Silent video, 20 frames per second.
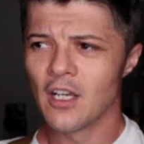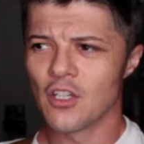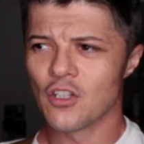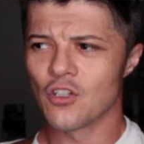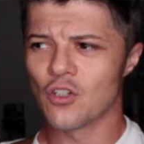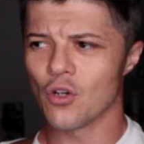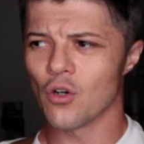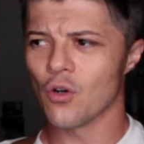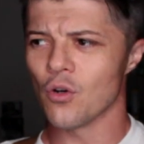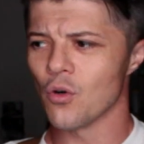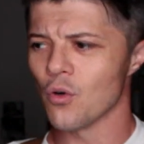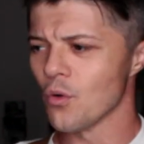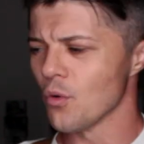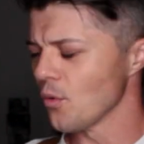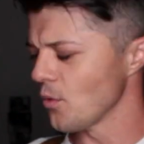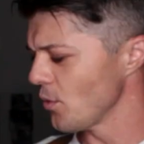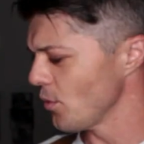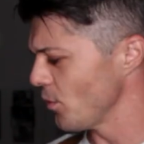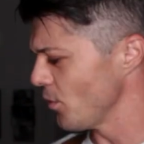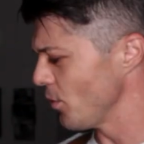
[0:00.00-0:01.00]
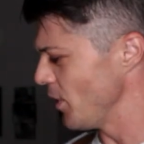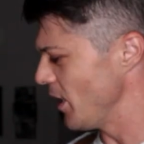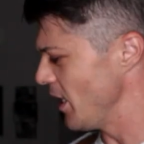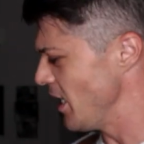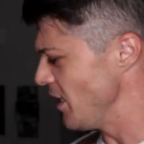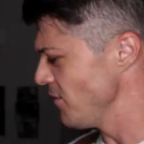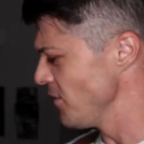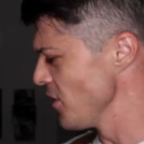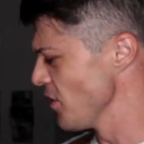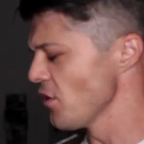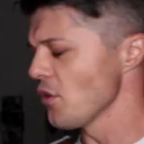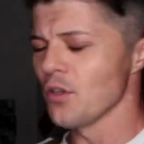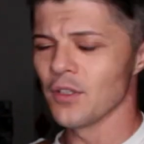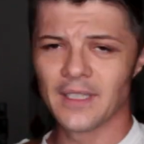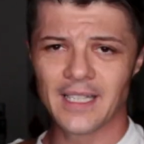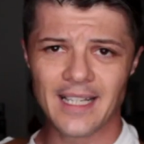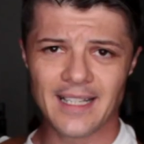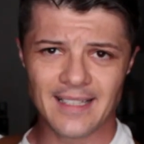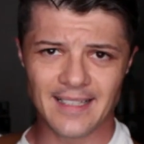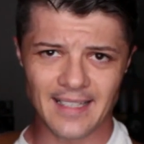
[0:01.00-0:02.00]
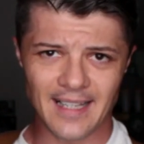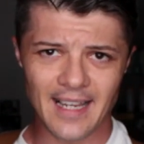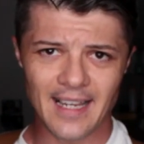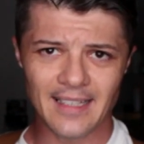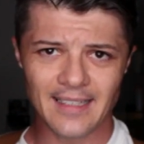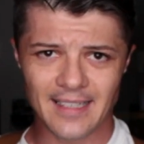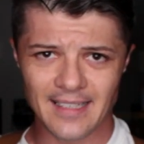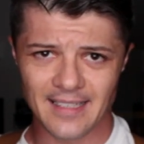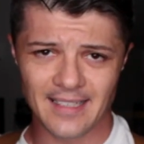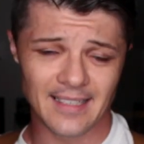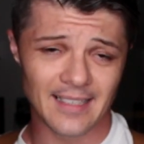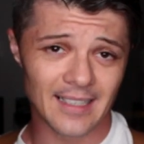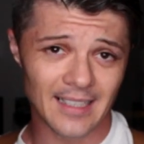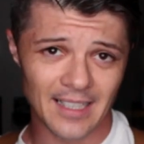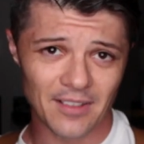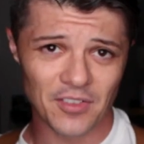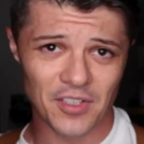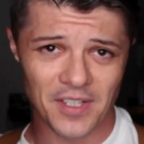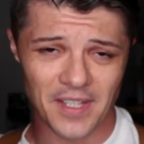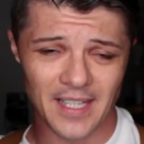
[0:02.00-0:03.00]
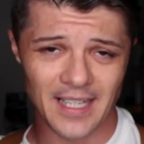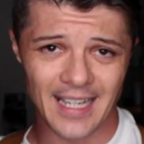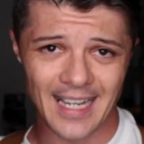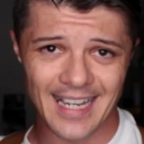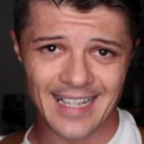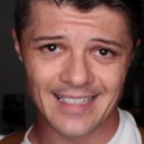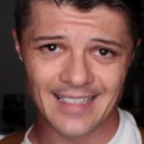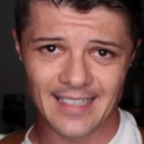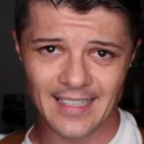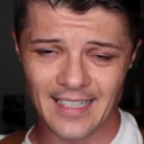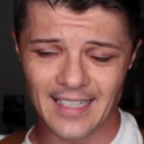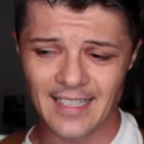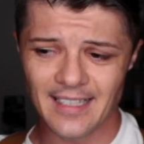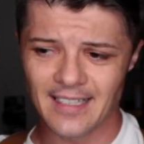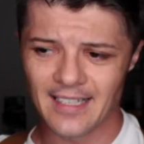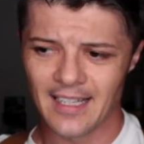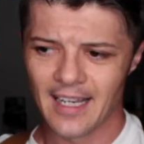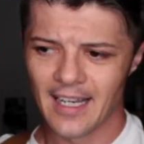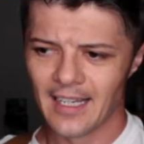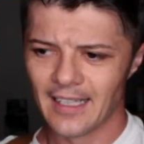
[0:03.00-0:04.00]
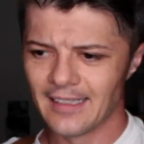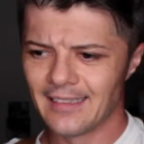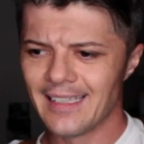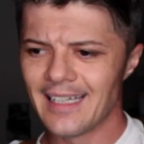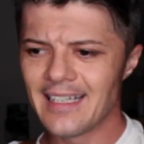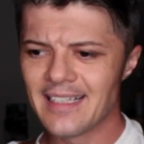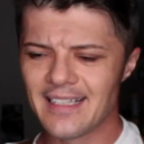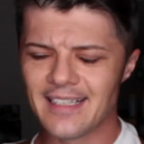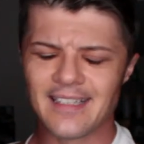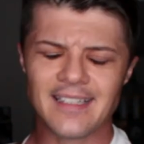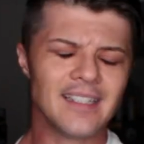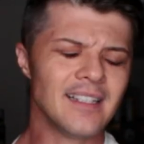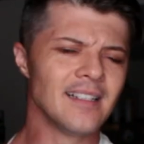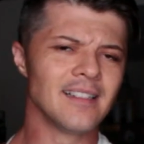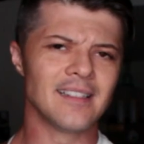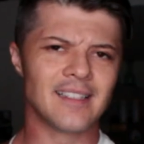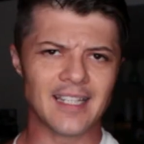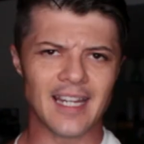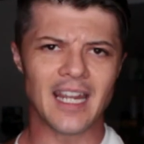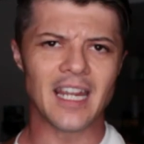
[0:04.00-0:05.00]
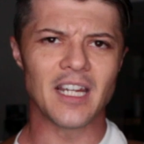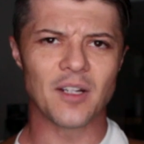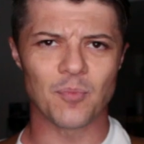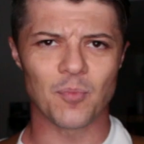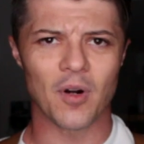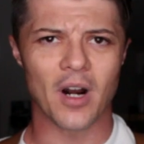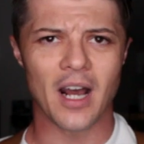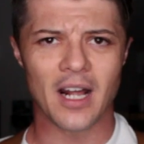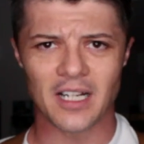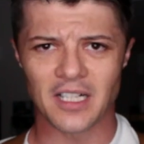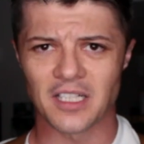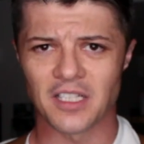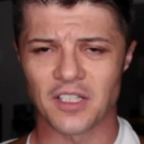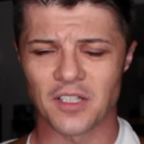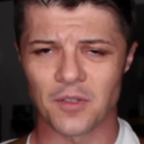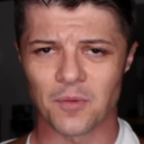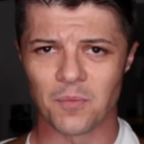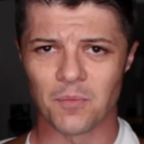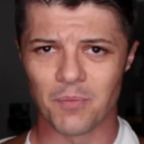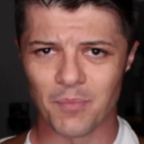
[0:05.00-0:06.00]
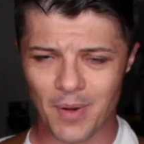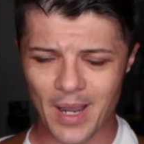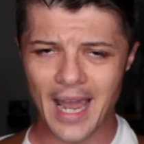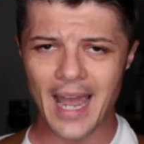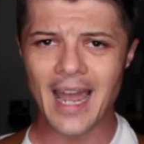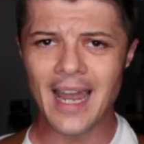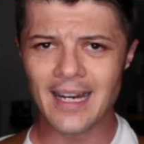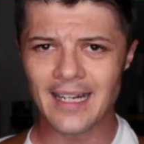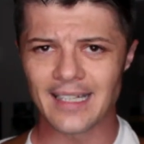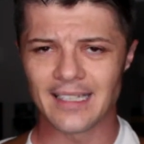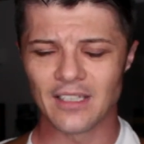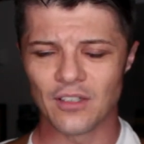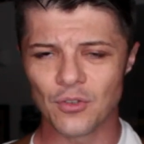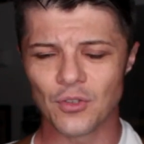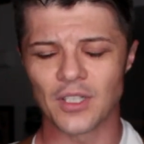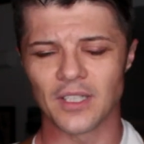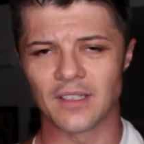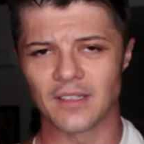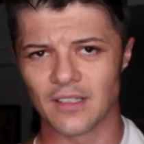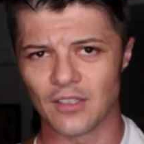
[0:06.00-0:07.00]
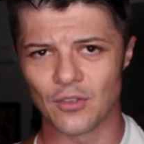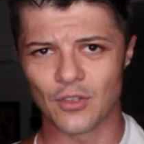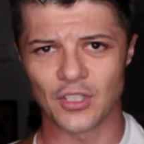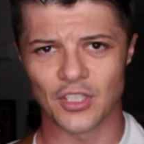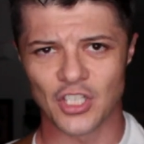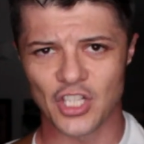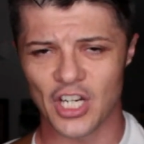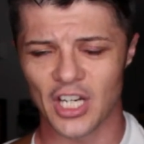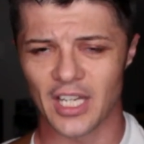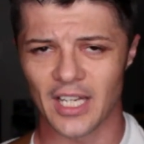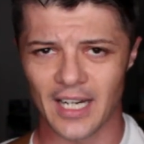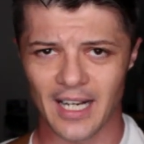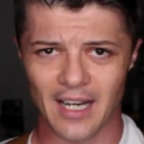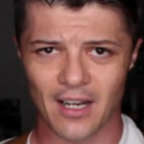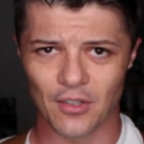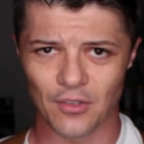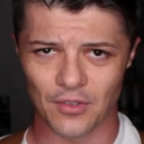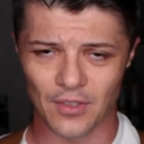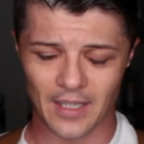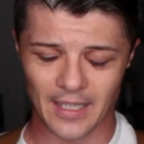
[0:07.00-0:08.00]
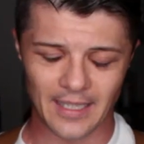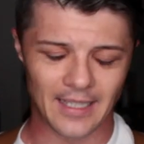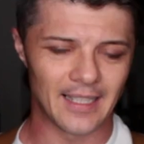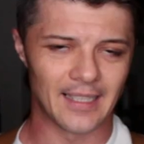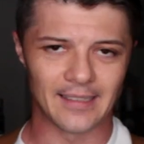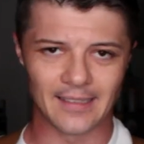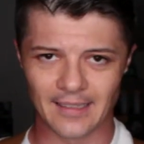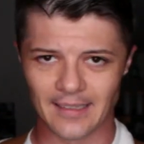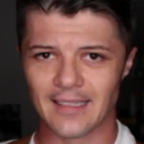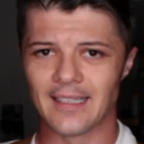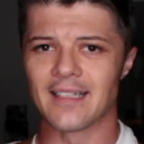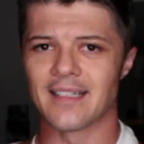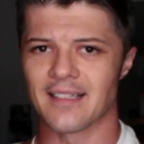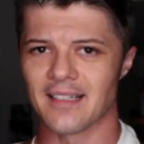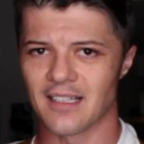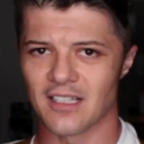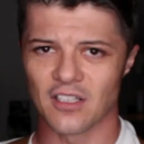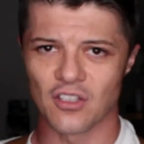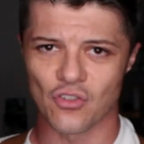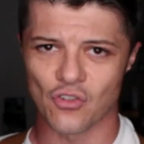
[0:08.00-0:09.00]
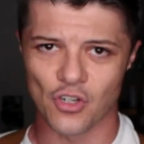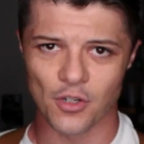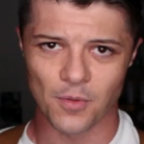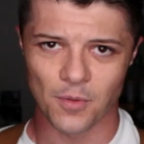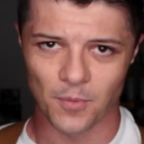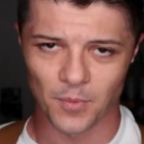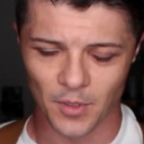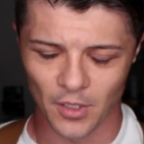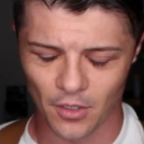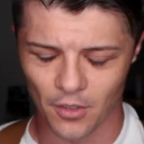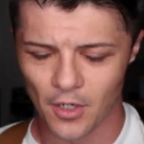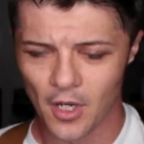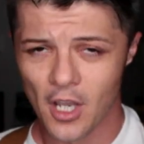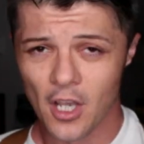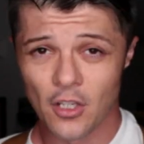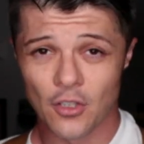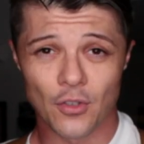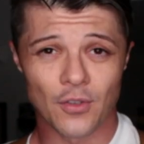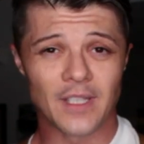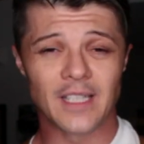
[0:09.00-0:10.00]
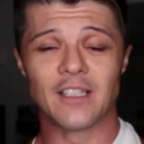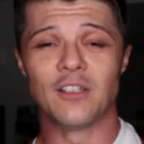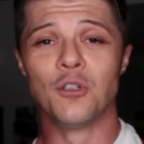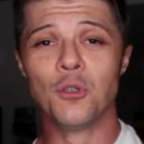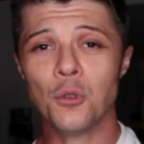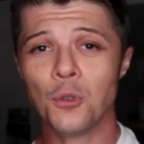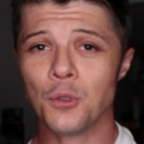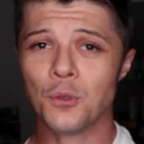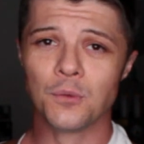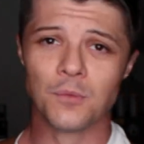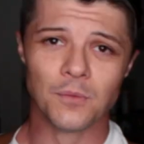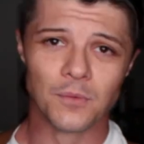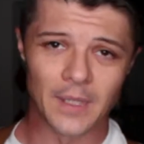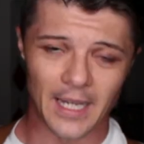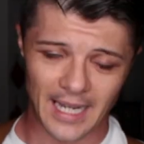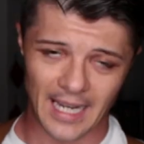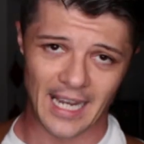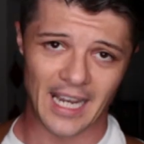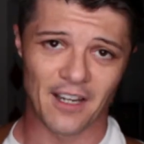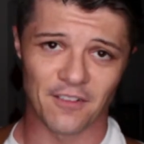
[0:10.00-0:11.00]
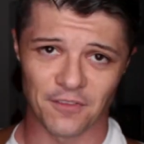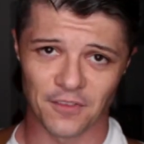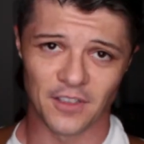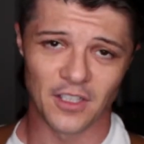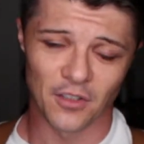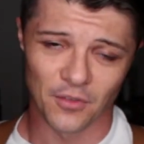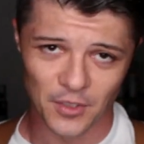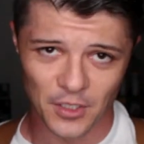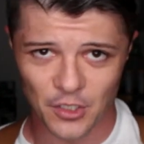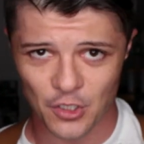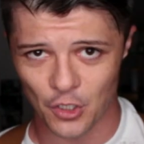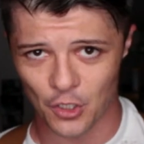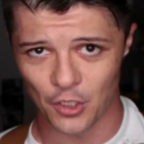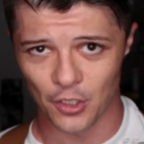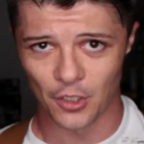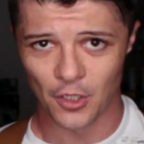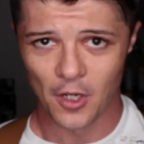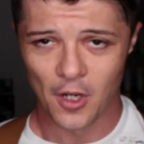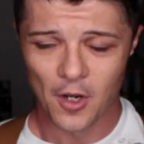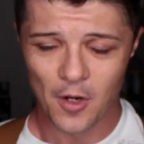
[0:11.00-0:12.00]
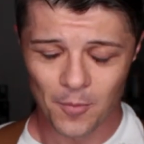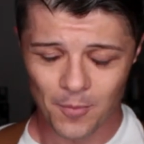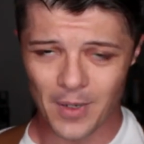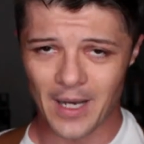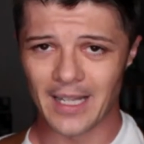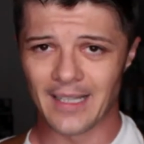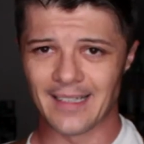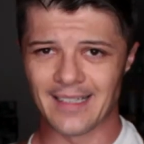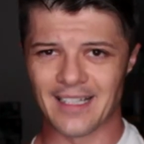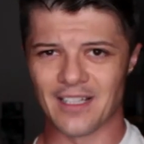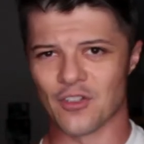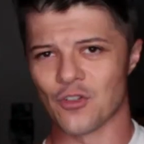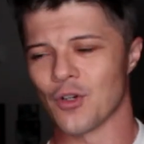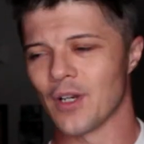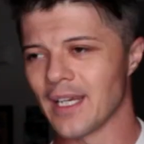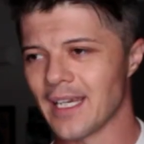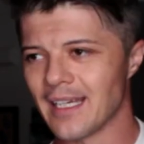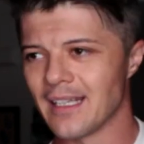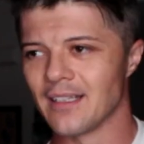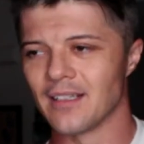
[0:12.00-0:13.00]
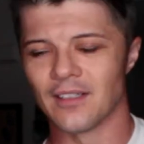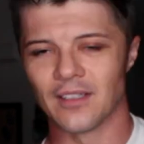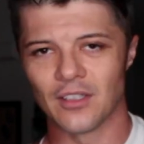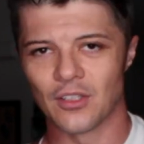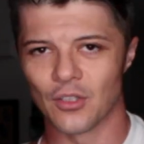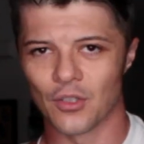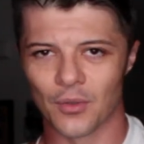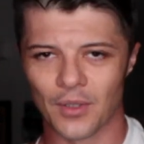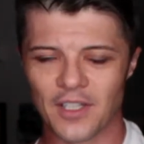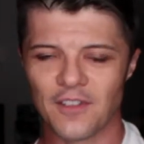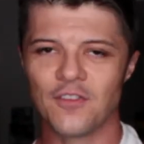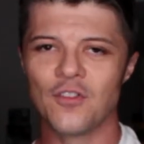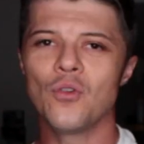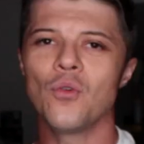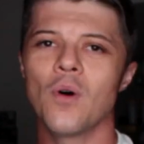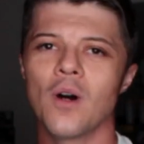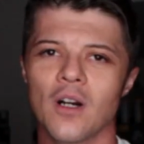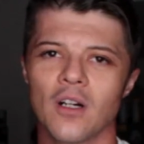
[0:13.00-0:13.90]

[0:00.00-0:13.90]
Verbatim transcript: So even though they say they sell everything as is, they still take products back and you can you can check it out. Again, the link is in the description below. So they do have the return policy. So again, you know, if you